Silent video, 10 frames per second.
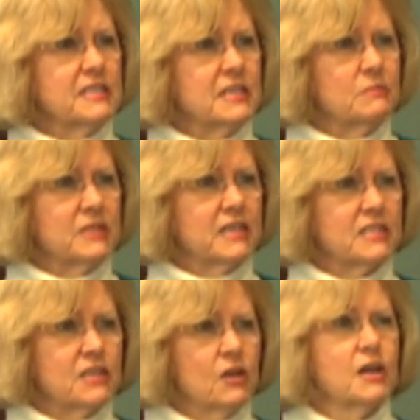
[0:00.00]
It seems like
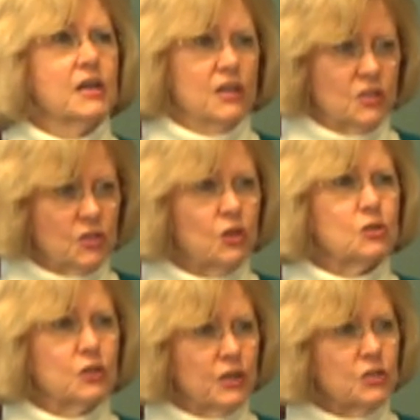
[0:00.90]
so
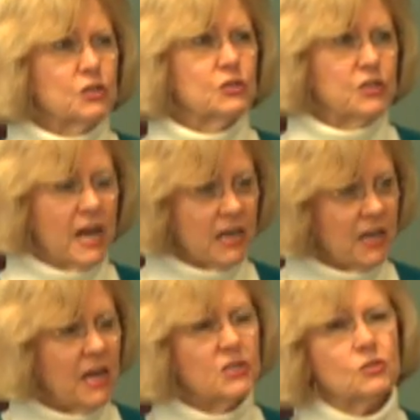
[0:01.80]
social issues,
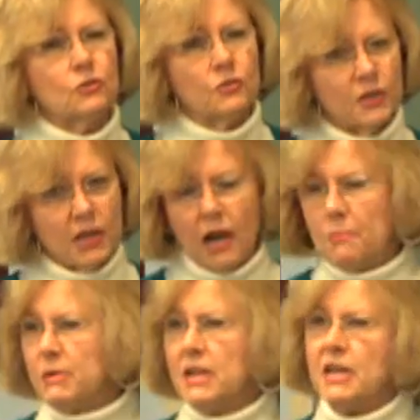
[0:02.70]
psychological, the
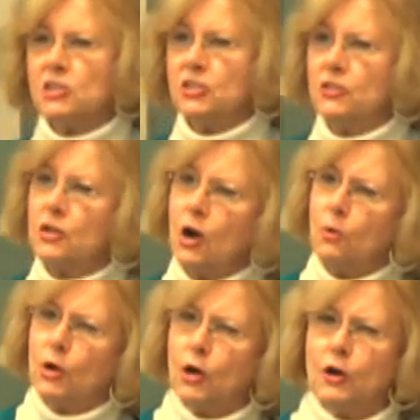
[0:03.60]
combination, the
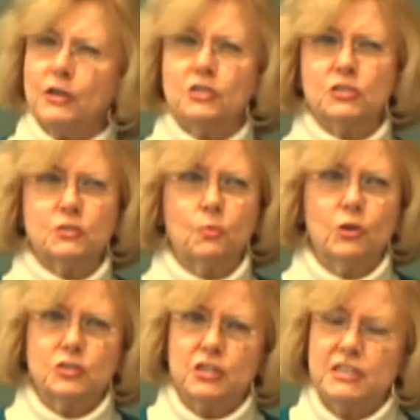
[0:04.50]
co-occurring is just
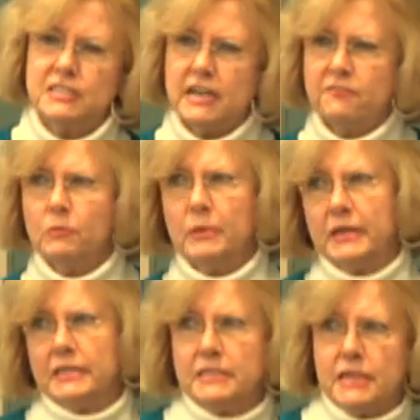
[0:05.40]
worse than it's ever been.